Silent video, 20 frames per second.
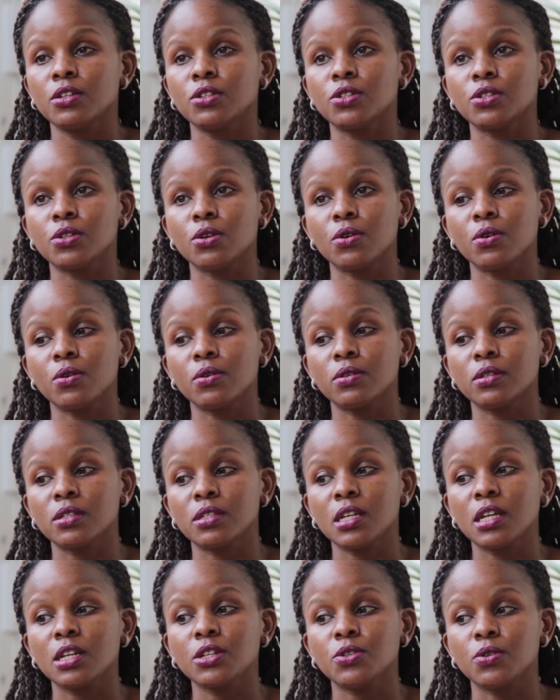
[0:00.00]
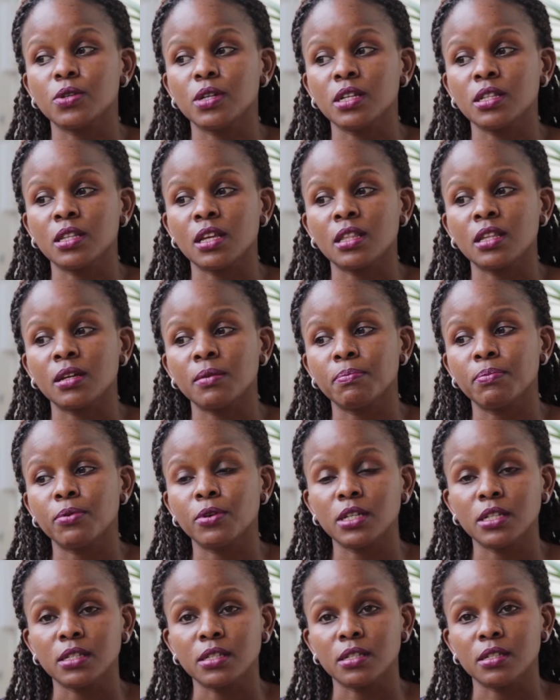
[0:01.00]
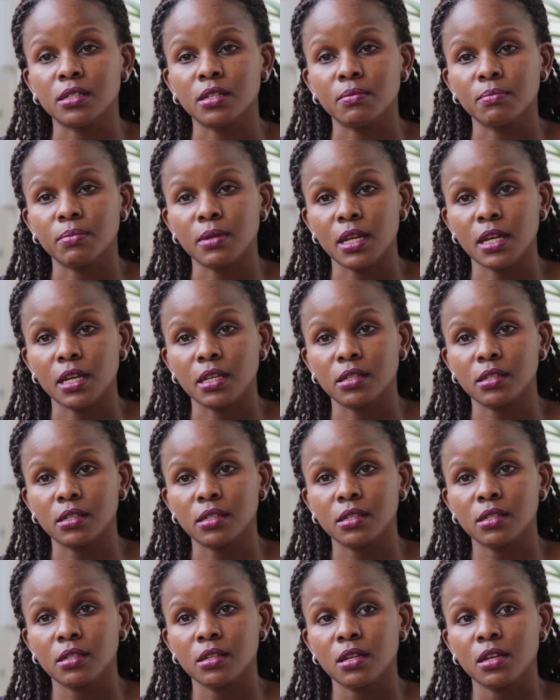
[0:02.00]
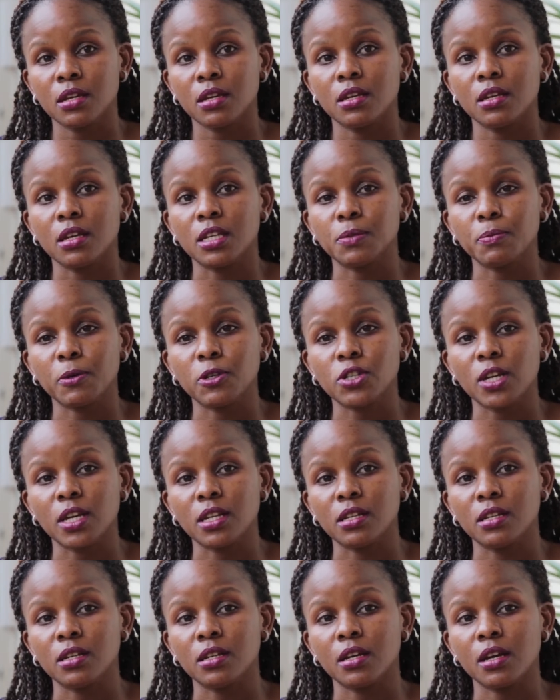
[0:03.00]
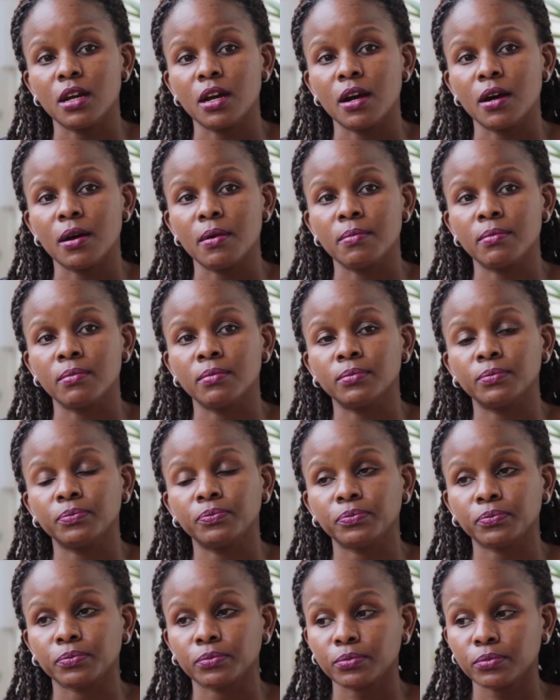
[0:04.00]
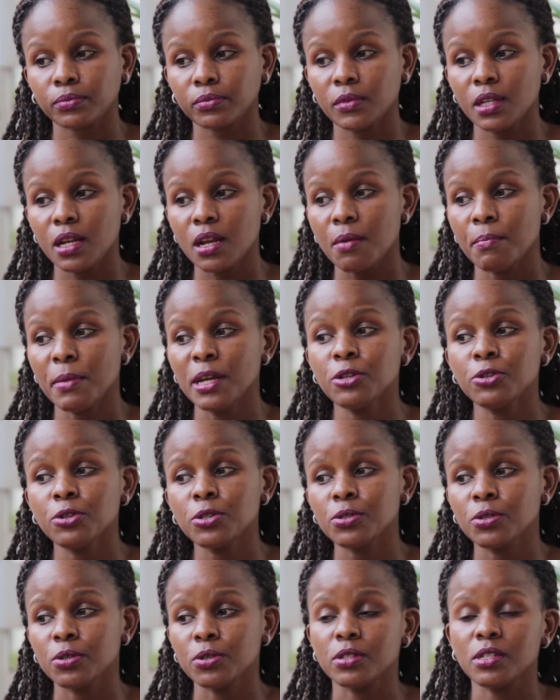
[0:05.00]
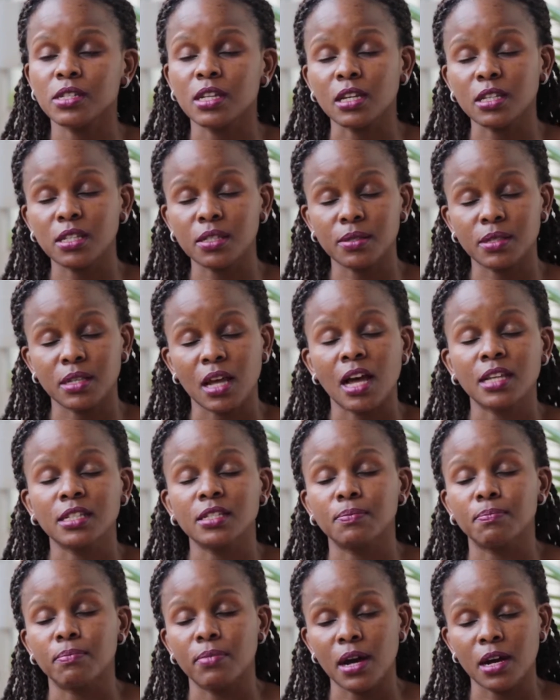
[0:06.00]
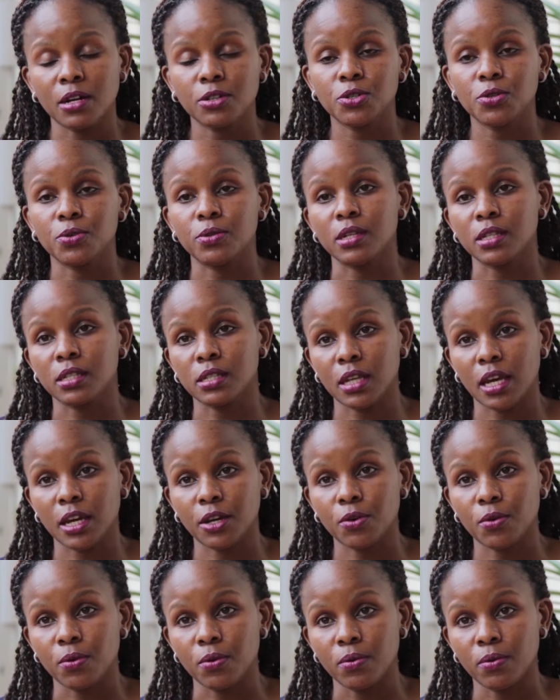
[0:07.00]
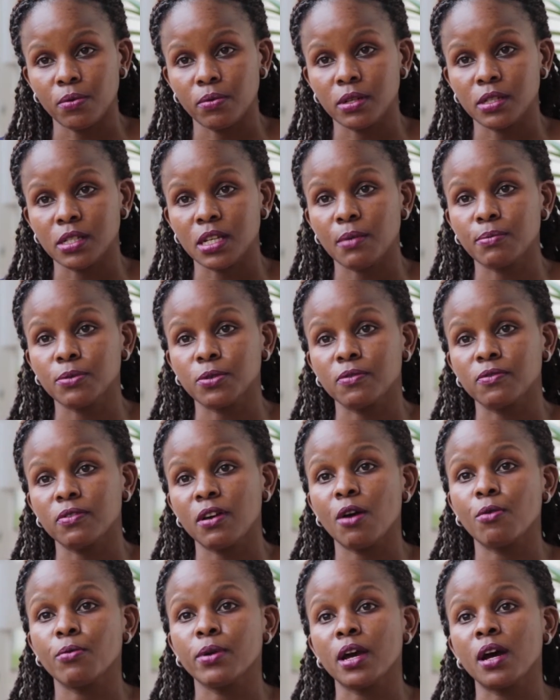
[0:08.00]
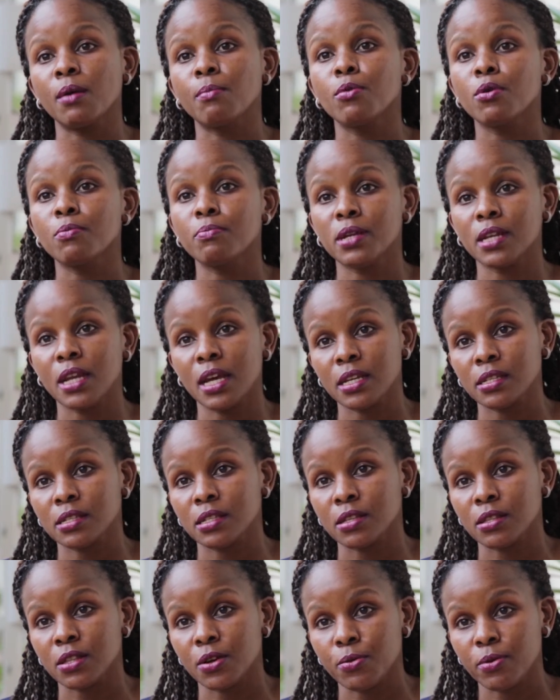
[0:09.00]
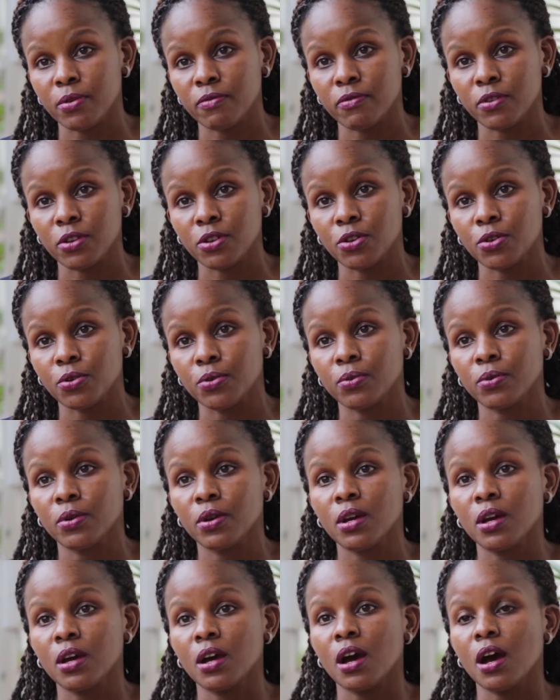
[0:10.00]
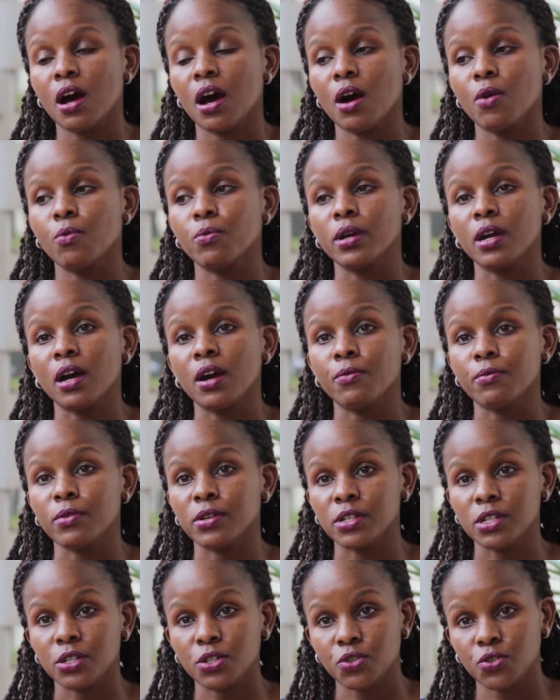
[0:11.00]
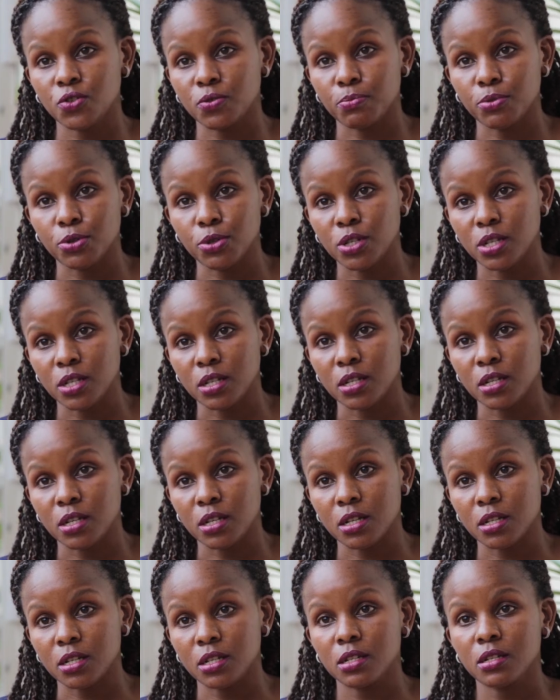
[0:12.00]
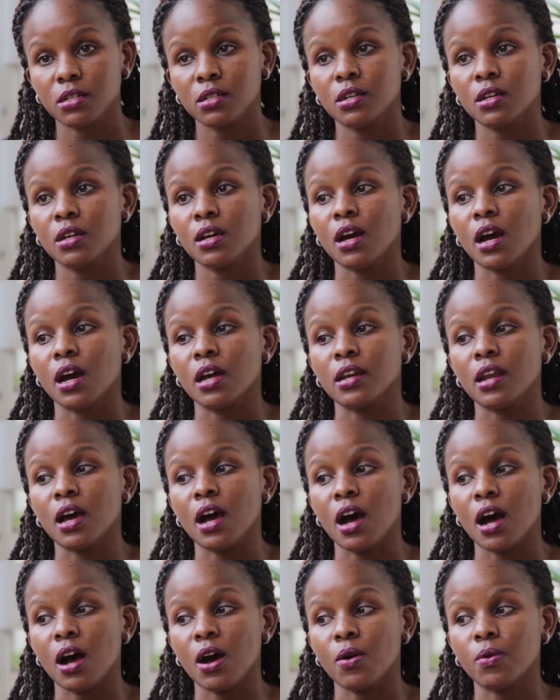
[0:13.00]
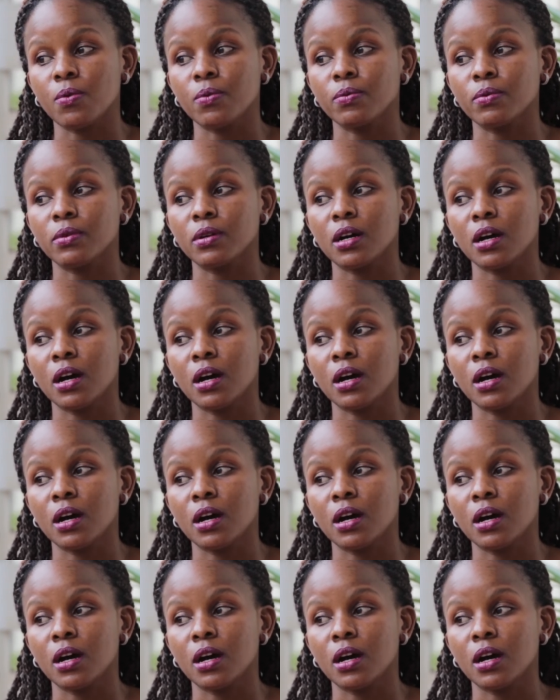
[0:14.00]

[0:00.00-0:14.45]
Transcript: So seeing to it that the policies in place, especially, but it also takes us back to the cycle in terms of how we are mobilizing the revenue, how we are redistributing it, and how